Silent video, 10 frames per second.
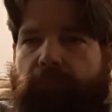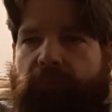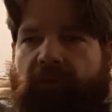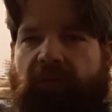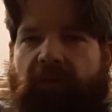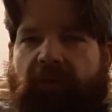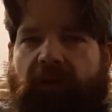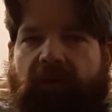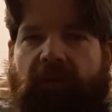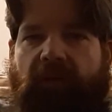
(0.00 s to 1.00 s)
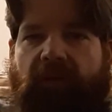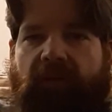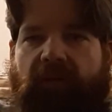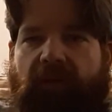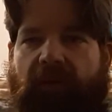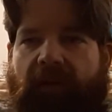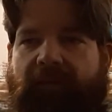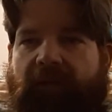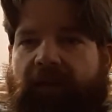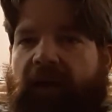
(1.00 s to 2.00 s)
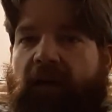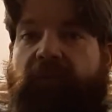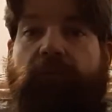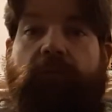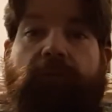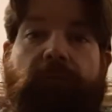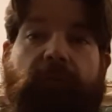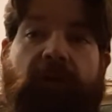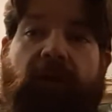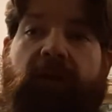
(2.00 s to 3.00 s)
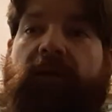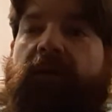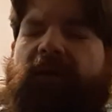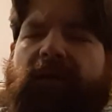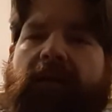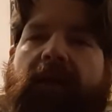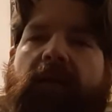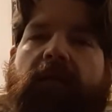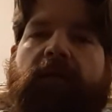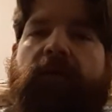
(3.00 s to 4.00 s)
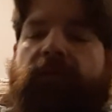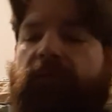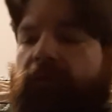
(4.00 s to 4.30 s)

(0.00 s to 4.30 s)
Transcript: princess that's locked in a castle, right? They can't leave.